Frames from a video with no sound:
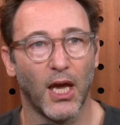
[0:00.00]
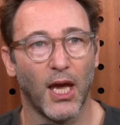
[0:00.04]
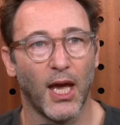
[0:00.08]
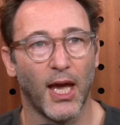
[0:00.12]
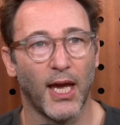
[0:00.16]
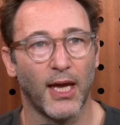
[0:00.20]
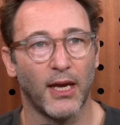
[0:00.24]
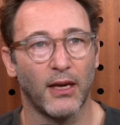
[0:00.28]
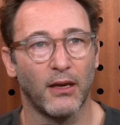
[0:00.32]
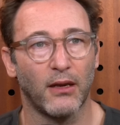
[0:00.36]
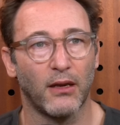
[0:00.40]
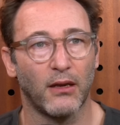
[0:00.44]

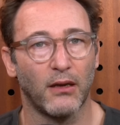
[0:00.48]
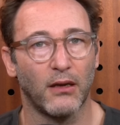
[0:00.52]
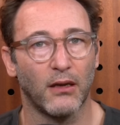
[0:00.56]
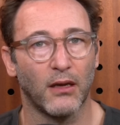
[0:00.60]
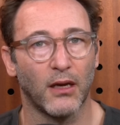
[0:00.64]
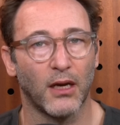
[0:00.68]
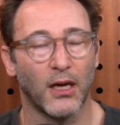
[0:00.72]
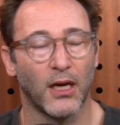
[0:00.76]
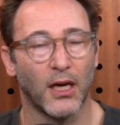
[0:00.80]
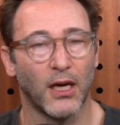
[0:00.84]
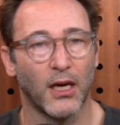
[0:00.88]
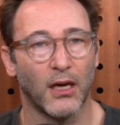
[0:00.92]
And
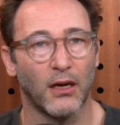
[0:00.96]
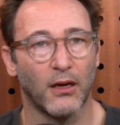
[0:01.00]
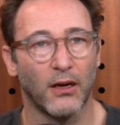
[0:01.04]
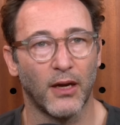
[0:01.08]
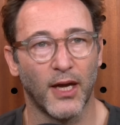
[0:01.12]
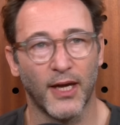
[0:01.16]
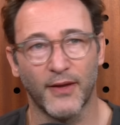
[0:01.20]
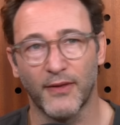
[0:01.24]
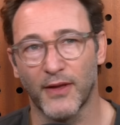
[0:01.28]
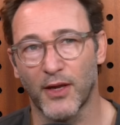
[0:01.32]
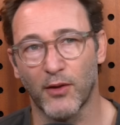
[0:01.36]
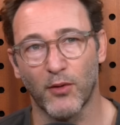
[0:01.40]

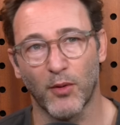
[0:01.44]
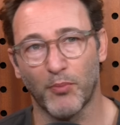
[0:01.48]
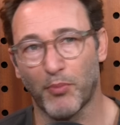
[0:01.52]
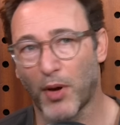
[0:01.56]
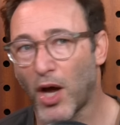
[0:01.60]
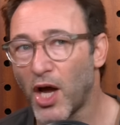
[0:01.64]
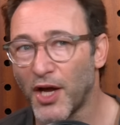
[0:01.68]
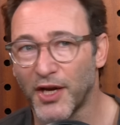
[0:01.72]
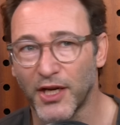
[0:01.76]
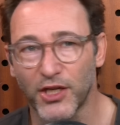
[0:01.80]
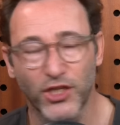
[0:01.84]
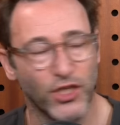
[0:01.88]
they were
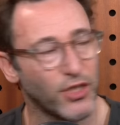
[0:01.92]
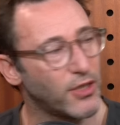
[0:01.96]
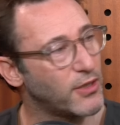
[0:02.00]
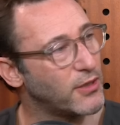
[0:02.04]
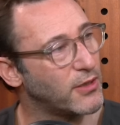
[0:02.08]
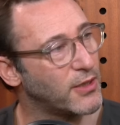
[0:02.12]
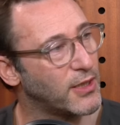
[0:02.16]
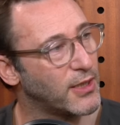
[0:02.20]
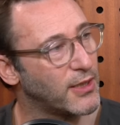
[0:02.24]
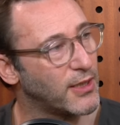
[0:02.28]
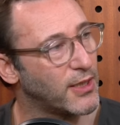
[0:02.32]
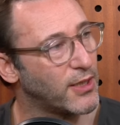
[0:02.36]
punished
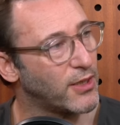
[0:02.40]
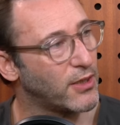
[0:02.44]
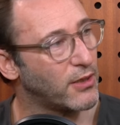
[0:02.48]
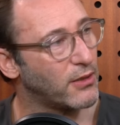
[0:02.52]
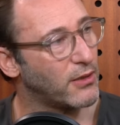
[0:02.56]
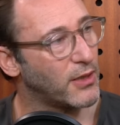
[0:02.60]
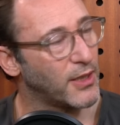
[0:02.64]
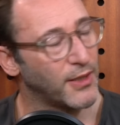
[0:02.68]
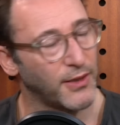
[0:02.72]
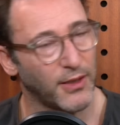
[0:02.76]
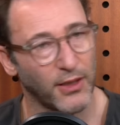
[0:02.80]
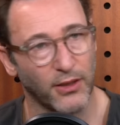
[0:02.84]
in
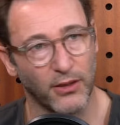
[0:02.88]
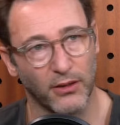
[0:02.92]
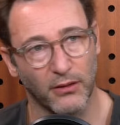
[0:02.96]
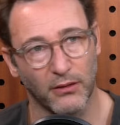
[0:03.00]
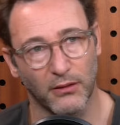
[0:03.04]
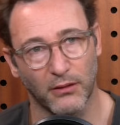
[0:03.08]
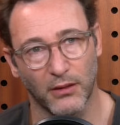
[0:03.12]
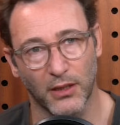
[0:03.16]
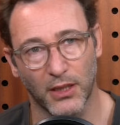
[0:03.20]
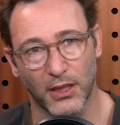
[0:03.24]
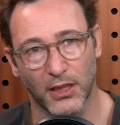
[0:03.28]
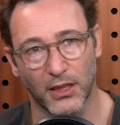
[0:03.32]

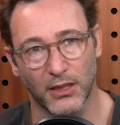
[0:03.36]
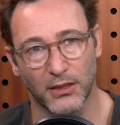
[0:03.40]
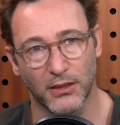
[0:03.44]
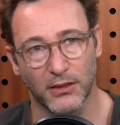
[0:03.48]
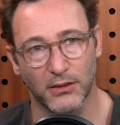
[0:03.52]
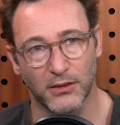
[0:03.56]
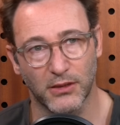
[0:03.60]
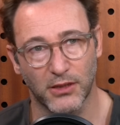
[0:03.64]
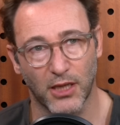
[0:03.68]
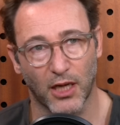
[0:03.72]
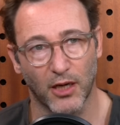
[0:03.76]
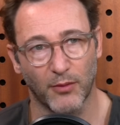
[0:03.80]
their
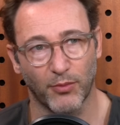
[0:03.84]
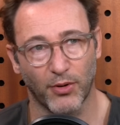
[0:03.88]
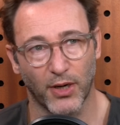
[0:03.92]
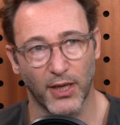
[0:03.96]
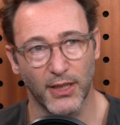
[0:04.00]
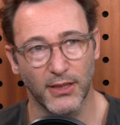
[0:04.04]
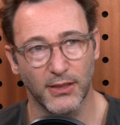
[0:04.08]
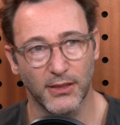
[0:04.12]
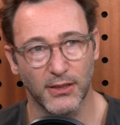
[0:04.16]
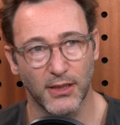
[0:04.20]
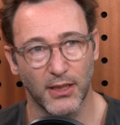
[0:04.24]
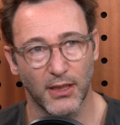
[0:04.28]
stock
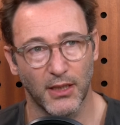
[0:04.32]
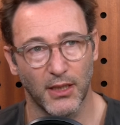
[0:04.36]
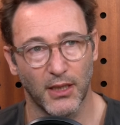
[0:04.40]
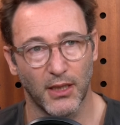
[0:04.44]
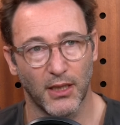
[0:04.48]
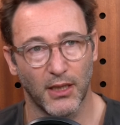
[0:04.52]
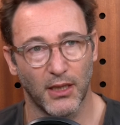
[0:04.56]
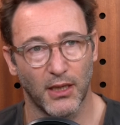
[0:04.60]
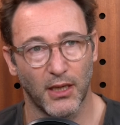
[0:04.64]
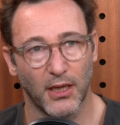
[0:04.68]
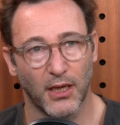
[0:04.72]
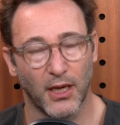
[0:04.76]
price.
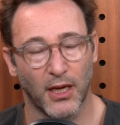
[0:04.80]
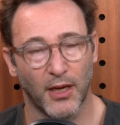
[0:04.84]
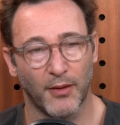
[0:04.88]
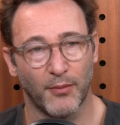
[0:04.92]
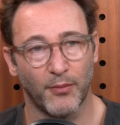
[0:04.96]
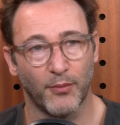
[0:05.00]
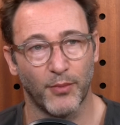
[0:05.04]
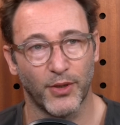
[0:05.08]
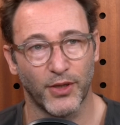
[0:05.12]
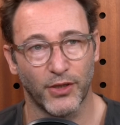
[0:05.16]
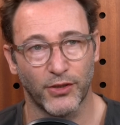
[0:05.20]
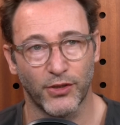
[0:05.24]

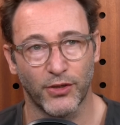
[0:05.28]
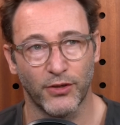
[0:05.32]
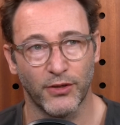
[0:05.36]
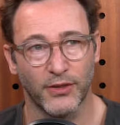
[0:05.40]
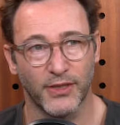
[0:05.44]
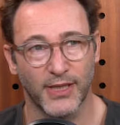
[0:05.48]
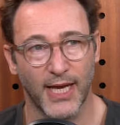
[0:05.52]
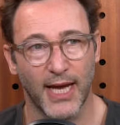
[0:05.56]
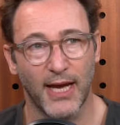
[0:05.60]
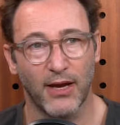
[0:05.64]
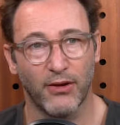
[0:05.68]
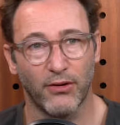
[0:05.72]
But it
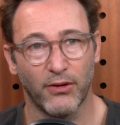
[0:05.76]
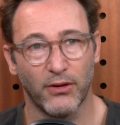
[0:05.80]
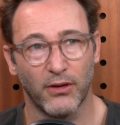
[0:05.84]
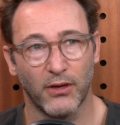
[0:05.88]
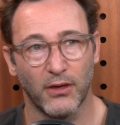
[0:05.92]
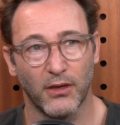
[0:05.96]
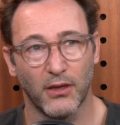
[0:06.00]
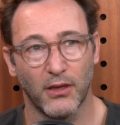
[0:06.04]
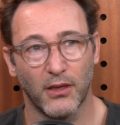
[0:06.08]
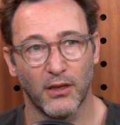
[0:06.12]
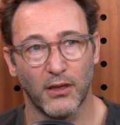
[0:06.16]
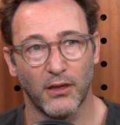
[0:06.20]
turns out,
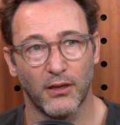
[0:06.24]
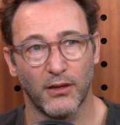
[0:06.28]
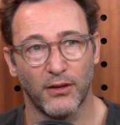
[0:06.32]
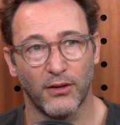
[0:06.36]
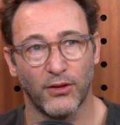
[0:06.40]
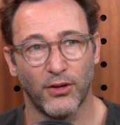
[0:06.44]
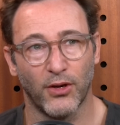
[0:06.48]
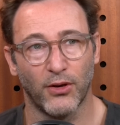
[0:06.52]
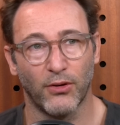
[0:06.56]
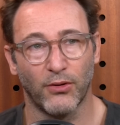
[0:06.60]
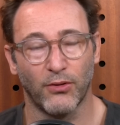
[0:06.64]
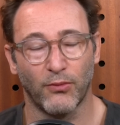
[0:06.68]

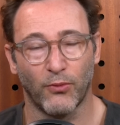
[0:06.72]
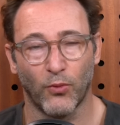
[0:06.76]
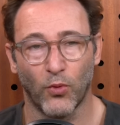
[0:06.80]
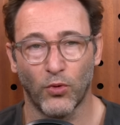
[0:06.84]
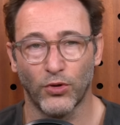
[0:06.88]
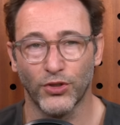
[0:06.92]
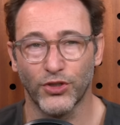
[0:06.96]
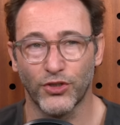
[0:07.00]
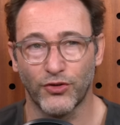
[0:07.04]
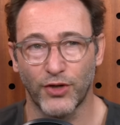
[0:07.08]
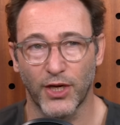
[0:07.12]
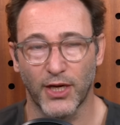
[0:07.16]
though
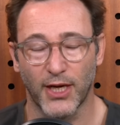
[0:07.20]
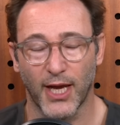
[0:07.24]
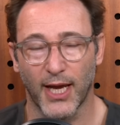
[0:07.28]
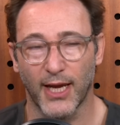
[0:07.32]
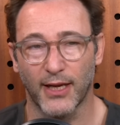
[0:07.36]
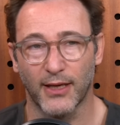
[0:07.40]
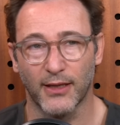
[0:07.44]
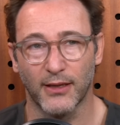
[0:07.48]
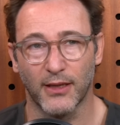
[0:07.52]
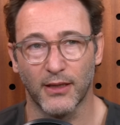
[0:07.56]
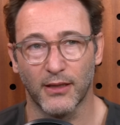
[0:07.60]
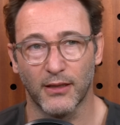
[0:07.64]
Wall Street
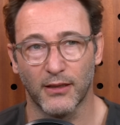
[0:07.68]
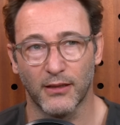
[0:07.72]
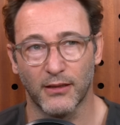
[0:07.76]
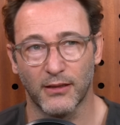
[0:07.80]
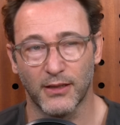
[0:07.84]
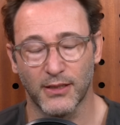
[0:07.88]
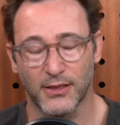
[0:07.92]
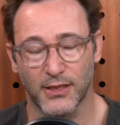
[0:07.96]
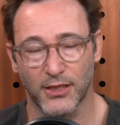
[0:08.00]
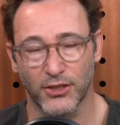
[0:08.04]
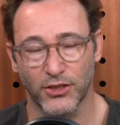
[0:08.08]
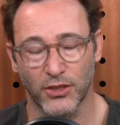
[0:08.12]
hated the
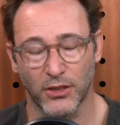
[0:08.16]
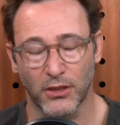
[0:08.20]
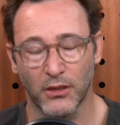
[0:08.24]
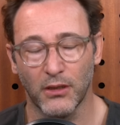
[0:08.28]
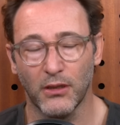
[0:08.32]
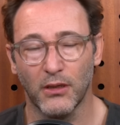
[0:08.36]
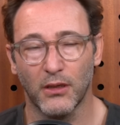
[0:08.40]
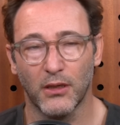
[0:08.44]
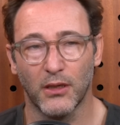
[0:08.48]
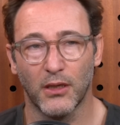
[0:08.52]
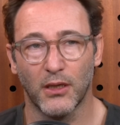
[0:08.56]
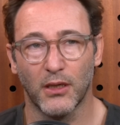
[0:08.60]

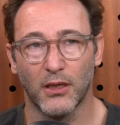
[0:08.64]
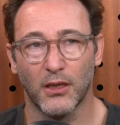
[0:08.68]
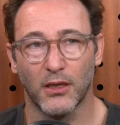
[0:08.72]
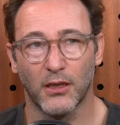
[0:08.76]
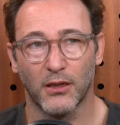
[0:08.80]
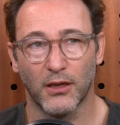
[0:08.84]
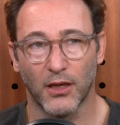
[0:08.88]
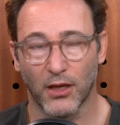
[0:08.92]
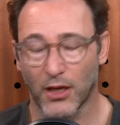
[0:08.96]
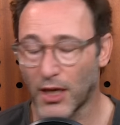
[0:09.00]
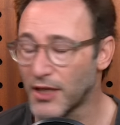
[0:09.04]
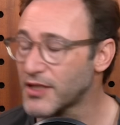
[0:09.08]
decision,
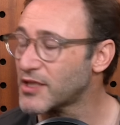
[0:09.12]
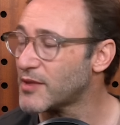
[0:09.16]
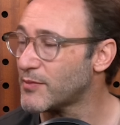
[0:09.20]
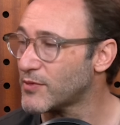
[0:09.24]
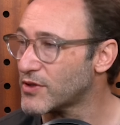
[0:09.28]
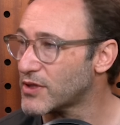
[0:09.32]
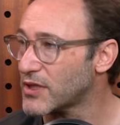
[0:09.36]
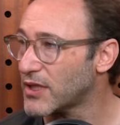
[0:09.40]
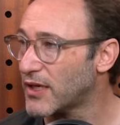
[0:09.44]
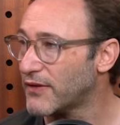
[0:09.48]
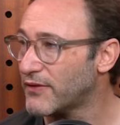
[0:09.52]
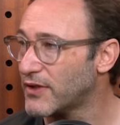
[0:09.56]
the
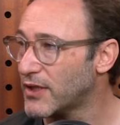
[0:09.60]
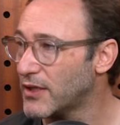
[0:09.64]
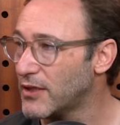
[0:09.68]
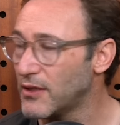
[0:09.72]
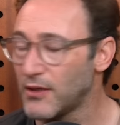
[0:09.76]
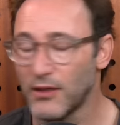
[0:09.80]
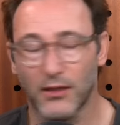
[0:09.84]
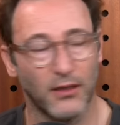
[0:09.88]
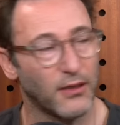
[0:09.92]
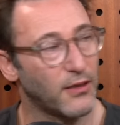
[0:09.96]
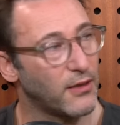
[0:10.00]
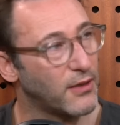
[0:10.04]
customers loved
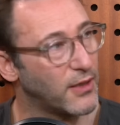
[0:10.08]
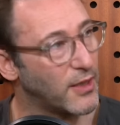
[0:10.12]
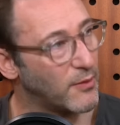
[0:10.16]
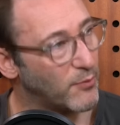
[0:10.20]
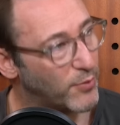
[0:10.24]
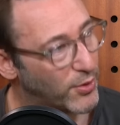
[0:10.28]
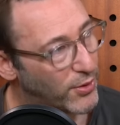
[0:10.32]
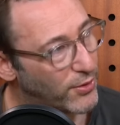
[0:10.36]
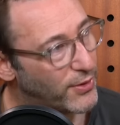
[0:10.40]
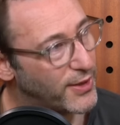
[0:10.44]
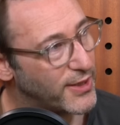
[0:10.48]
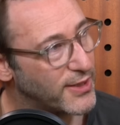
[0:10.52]
it, the
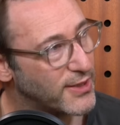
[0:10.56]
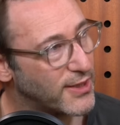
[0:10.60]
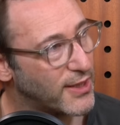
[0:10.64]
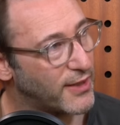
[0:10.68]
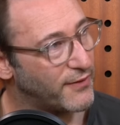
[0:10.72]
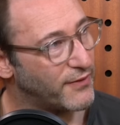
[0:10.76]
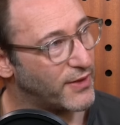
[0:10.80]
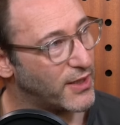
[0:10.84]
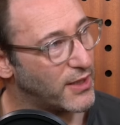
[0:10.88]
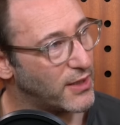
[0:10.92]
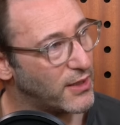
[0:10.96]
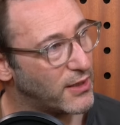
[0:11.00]
employees
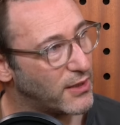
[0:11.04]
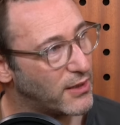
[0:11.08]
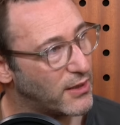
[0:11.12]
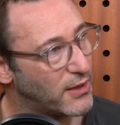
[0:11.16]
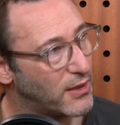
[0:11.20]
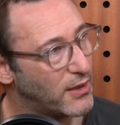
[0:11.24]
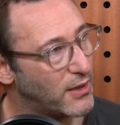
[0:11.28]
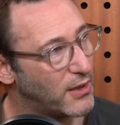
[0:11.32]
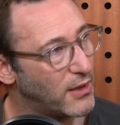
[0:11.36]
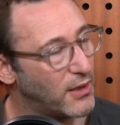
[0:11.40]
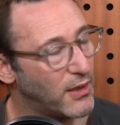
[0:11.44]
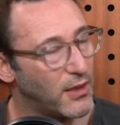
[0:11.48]
loved it,
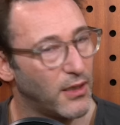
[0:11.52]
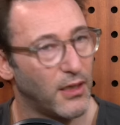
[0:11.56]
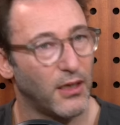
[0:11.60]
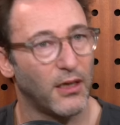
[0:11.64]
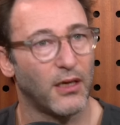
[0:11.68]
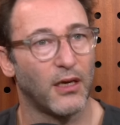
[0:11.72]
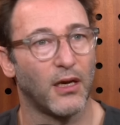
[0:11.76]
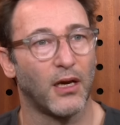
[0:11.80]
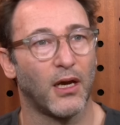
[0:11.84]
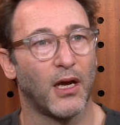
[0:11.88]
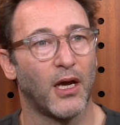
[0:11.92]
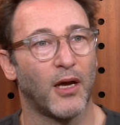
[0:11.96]

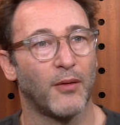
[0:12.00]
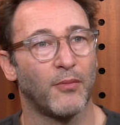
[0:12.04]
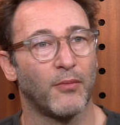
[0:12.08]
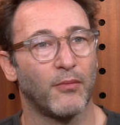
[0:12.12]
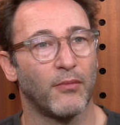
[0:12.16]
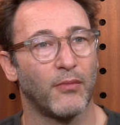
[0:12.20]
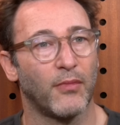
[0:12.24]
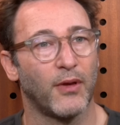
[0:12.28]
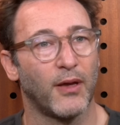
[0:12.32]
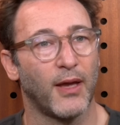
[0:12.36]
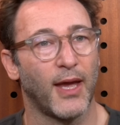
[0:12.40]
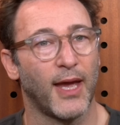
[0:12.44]

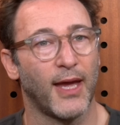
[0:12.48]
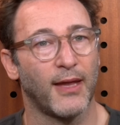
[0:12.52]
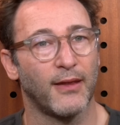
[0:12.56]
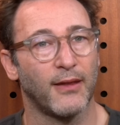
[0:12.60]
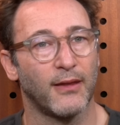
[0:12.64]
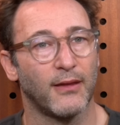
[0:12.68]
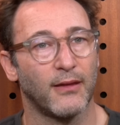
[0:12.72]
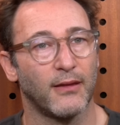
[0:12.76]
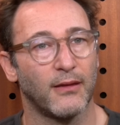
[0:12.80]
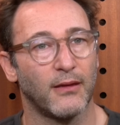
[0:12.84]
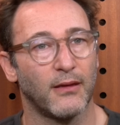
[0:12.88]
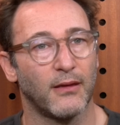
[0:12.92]

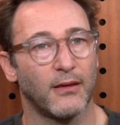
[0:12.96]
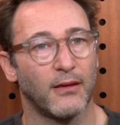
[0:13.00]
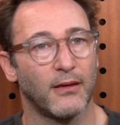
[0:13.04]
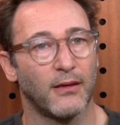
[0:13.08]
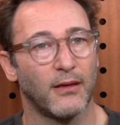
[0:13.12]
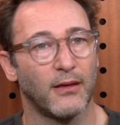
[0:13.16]
and